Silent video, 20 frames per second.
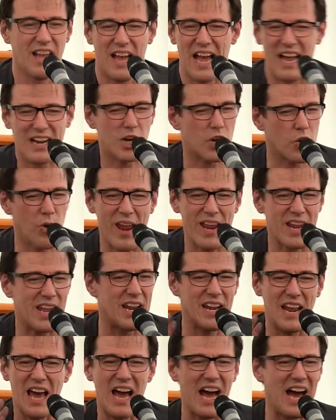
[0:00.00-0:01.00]
a crate
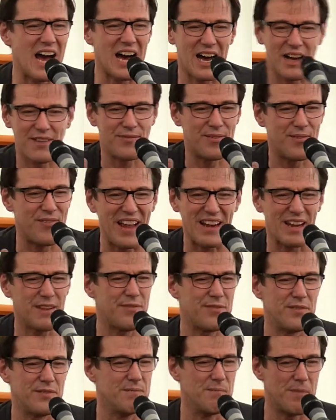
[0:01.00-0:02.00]
and a half of
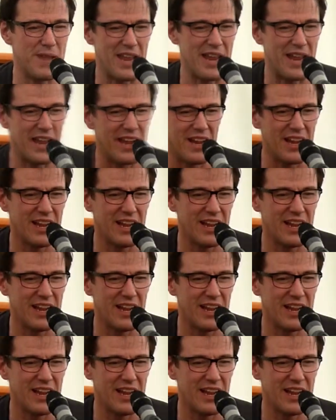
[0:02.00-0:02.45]
elephant beer